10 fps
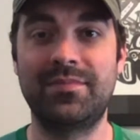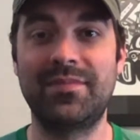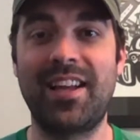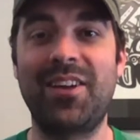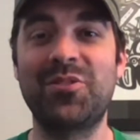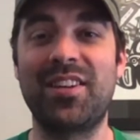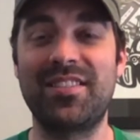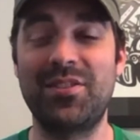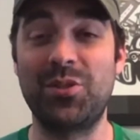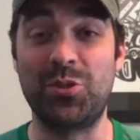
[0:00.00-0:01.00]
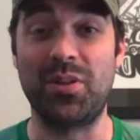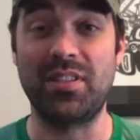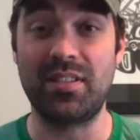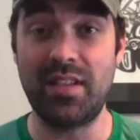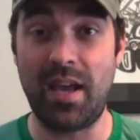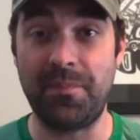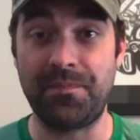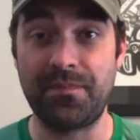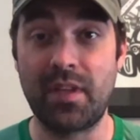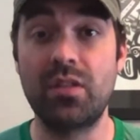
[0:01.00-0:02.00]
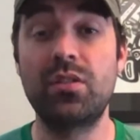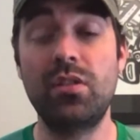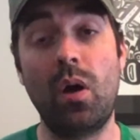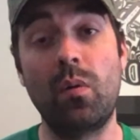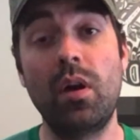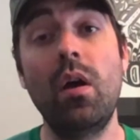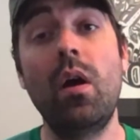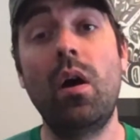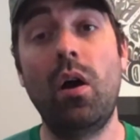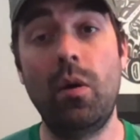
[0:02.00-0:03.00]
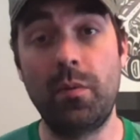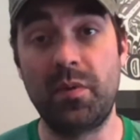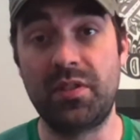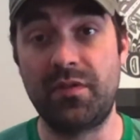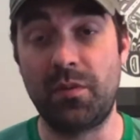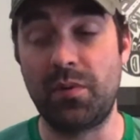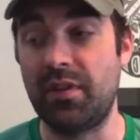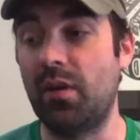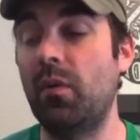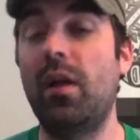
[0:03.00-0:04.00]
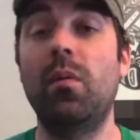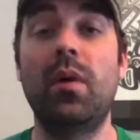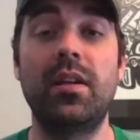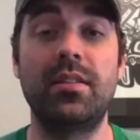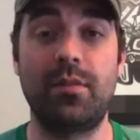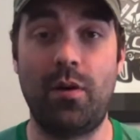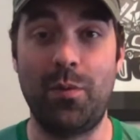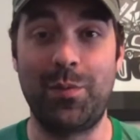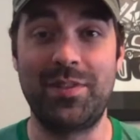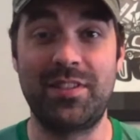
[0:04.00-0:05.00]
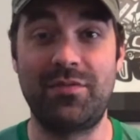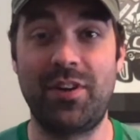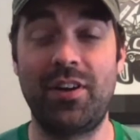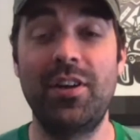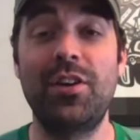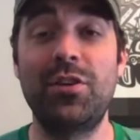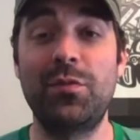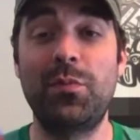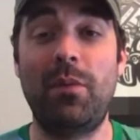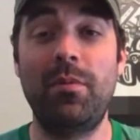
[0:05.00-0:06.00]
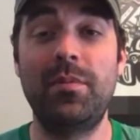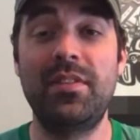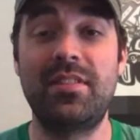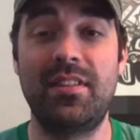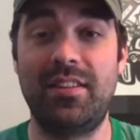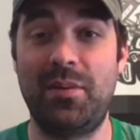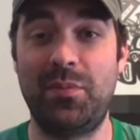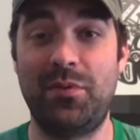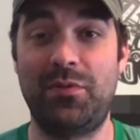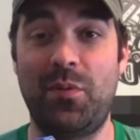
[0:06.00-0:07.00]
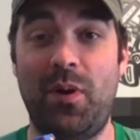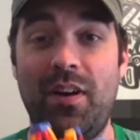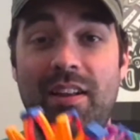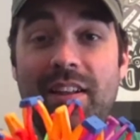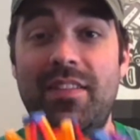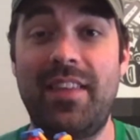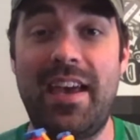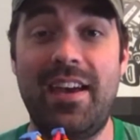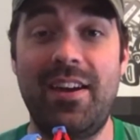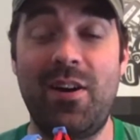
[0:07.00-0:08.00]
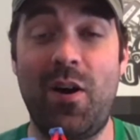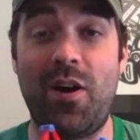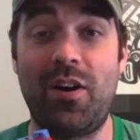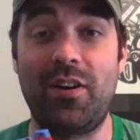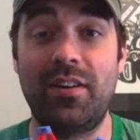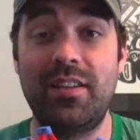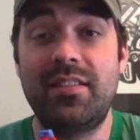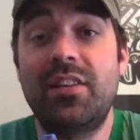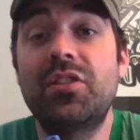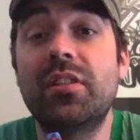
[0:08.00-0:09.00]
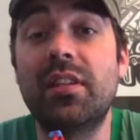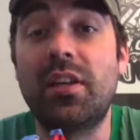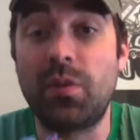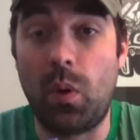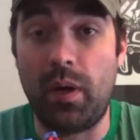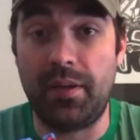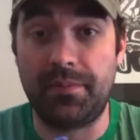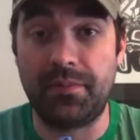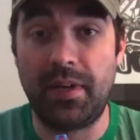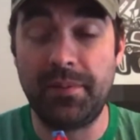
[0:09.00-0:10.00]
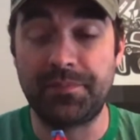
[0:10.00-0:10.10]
I'll trust that you're doing the same. So, Hoberman sphere breathing. Well, what is a Hoberman sphere? You've probably seen them before. They are essentially a toy, right?